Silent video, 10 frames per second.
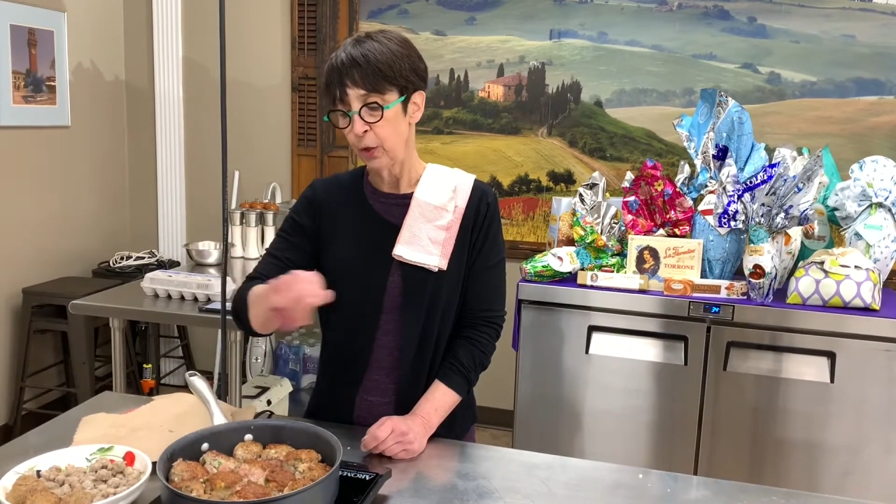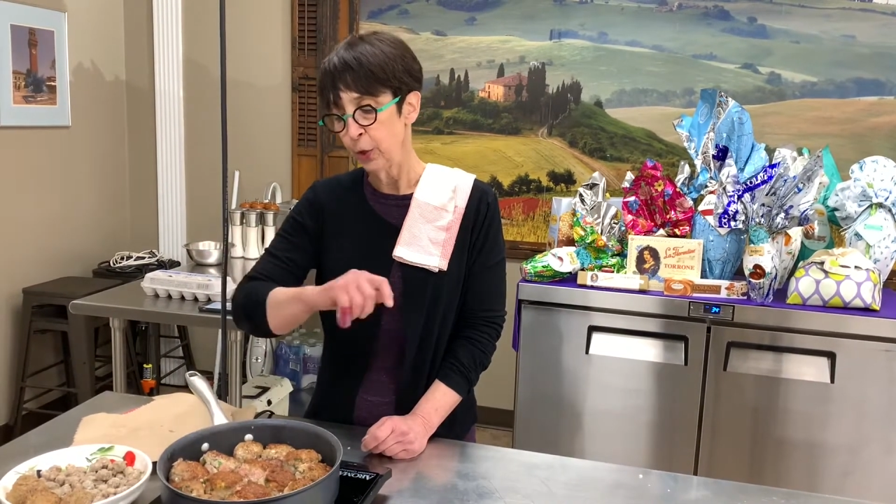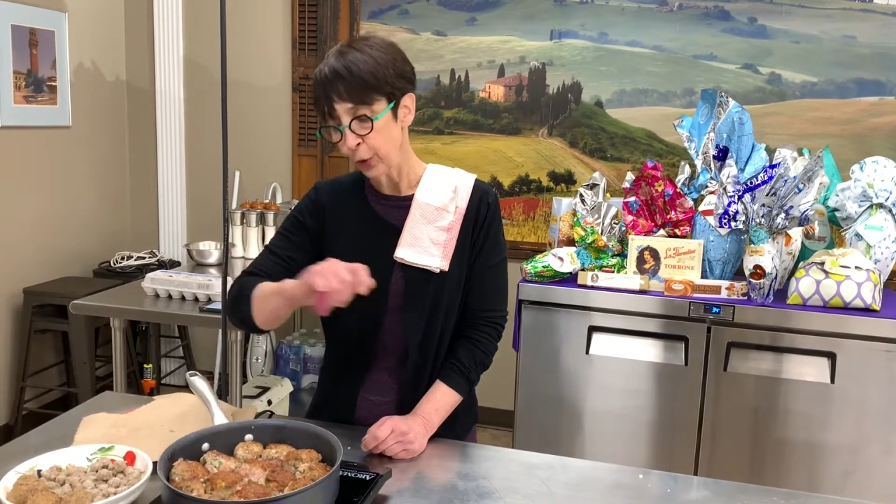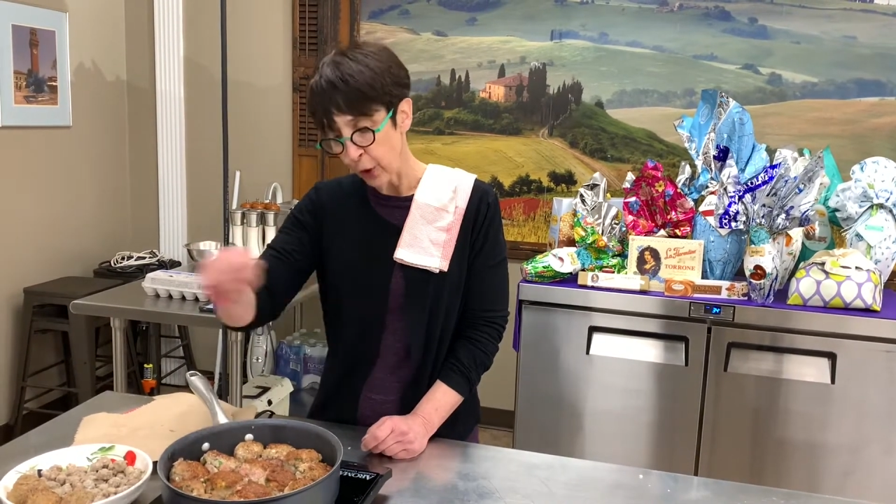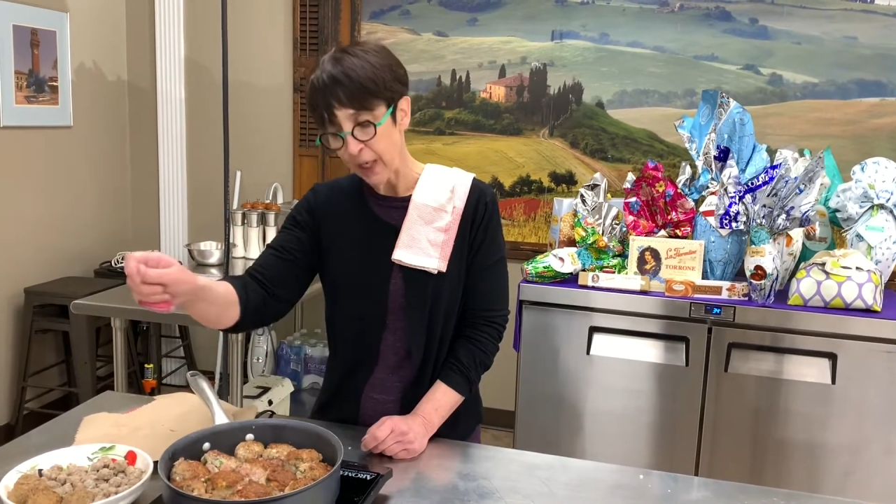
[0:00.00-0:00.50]

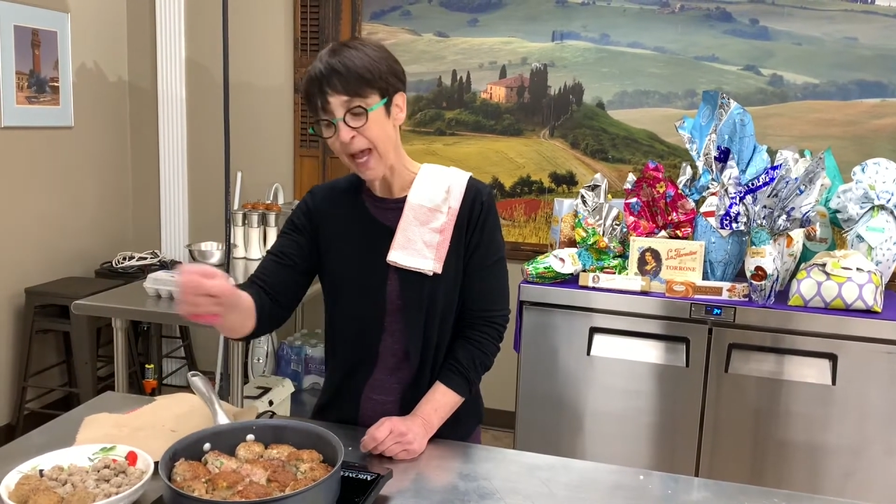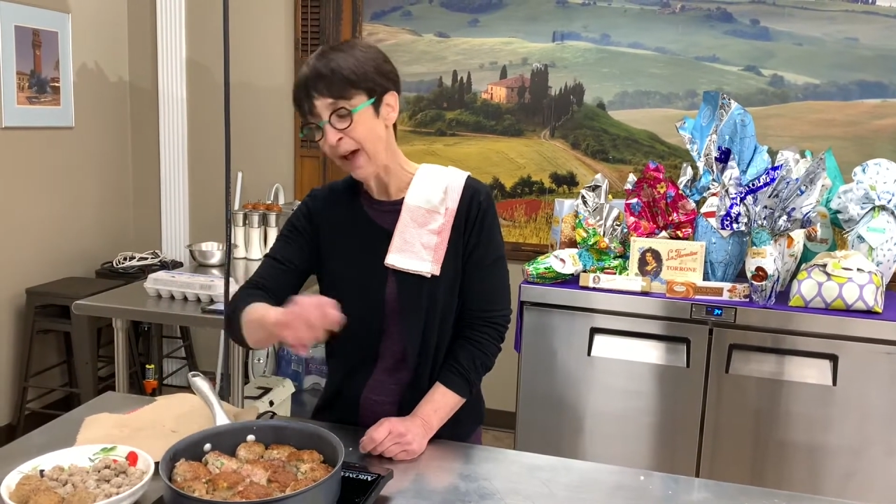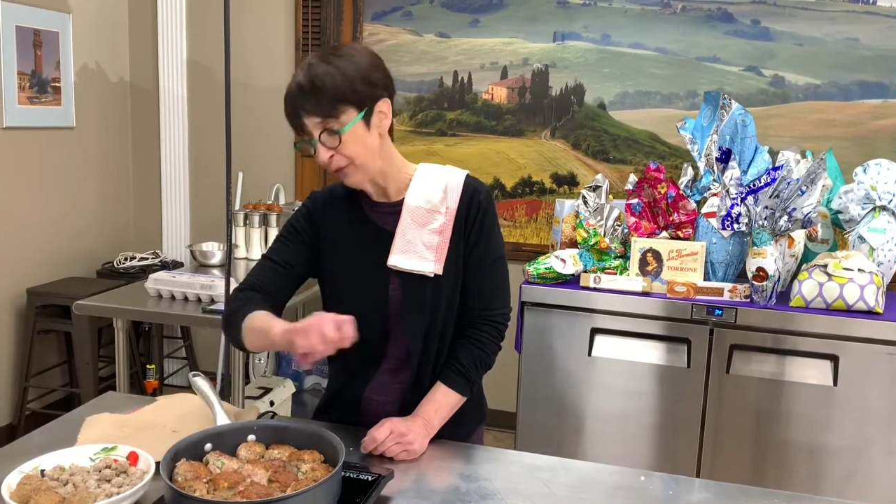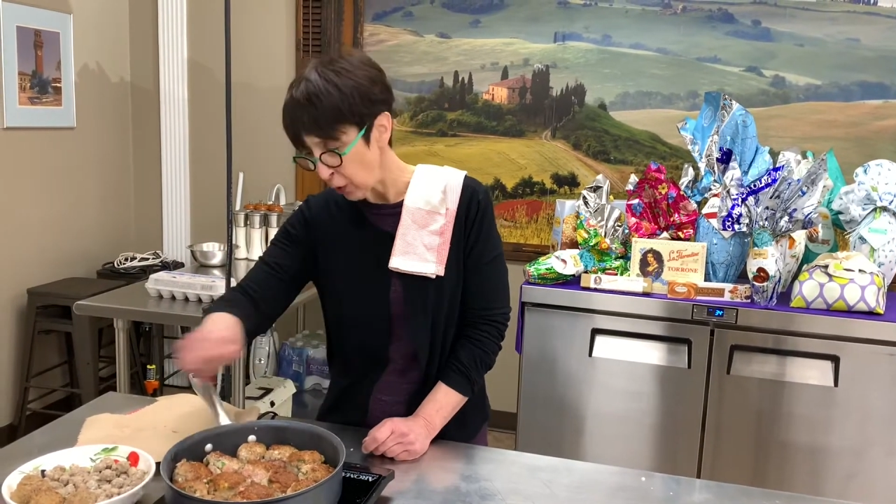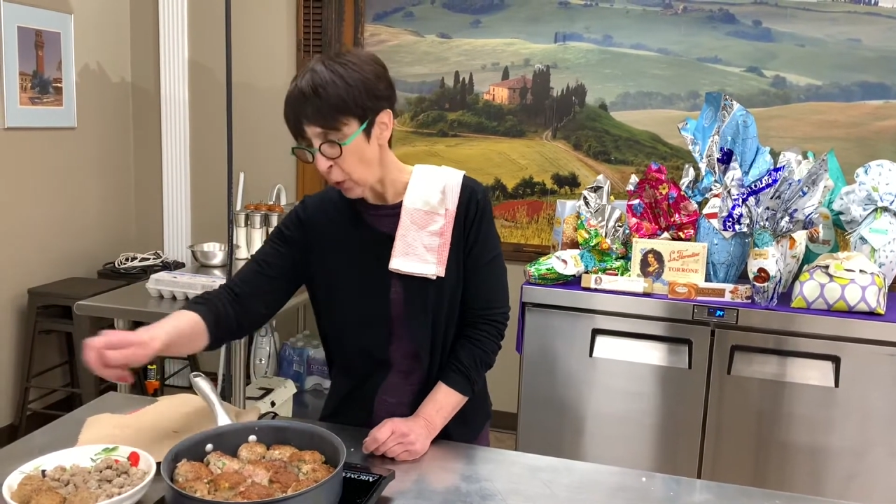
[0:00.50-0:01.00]
you're going to
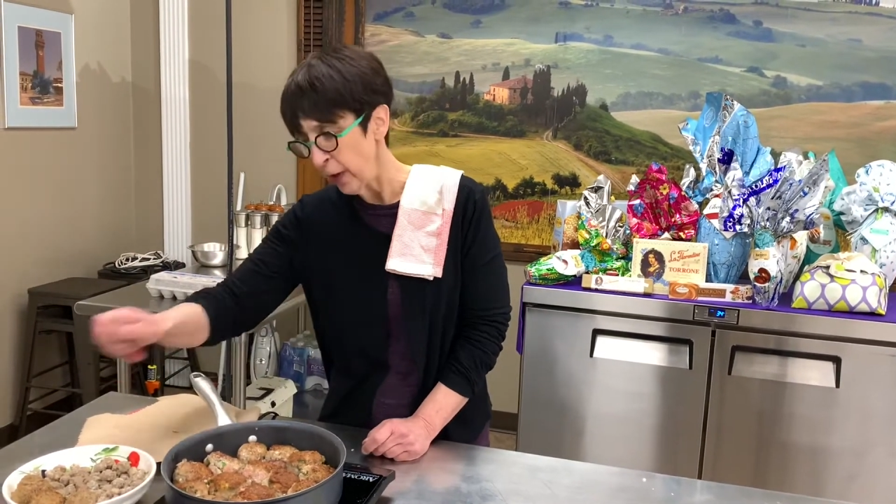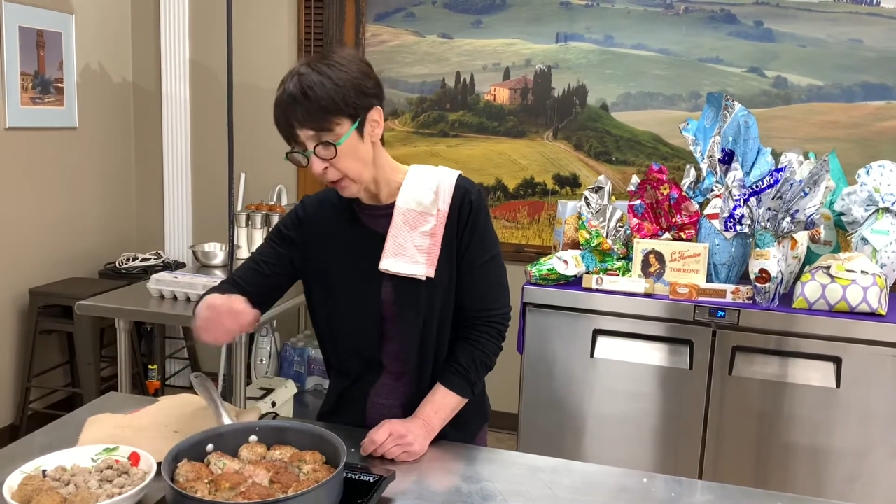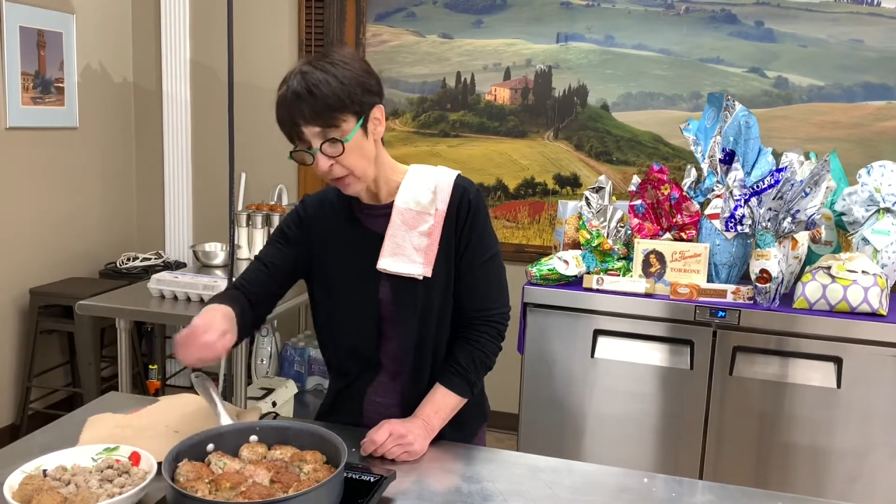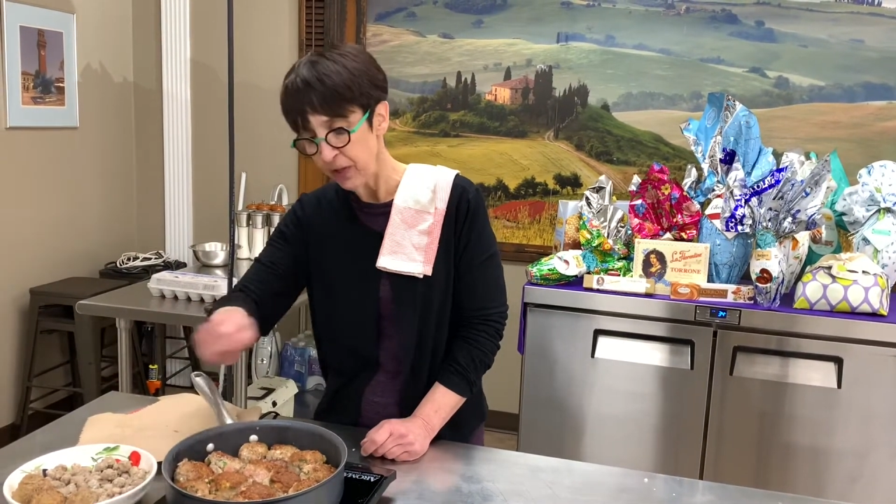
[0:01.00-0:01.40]
have to oil